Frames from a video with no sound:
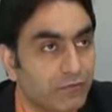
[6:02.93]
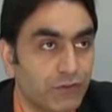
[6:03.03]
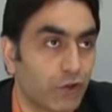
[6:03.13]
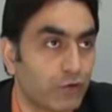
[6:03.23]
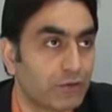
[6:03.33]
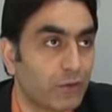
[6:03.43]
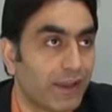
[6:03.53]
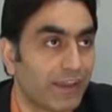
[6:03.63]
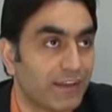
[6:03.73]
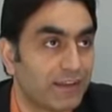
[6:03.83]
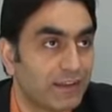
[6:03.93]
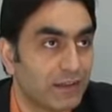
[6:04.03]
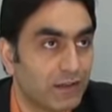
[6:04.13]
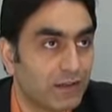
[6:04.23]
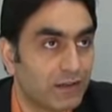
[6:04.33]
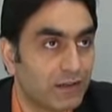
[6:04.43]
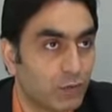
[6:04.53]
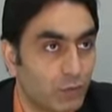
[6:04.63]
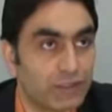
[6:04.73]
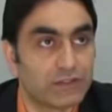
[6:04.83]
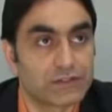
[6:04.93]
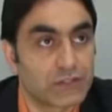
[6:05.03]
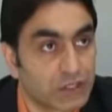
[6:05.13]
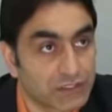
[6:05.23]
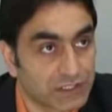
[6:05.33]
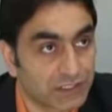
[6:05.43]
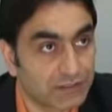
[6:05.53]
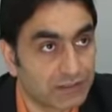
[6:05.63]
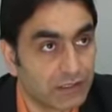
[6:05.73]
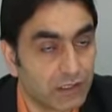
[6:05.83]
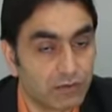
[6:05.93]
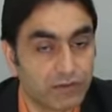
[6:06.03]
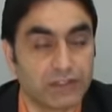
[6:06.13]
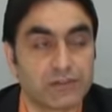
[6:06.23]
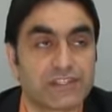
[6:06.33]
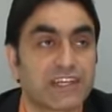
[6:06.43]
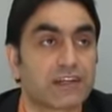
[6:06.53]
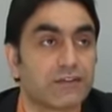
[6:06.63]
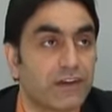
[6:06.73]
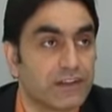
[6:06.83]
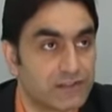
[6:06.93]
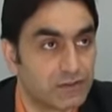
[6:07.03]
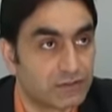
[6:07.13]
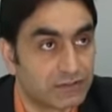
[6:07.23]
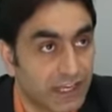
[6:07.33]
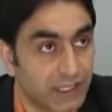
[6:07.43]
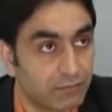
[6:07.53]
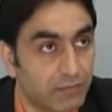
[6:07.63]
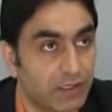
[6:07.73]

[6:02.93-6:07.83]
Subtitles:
We know the way. When you search it, when you sacrifice your time,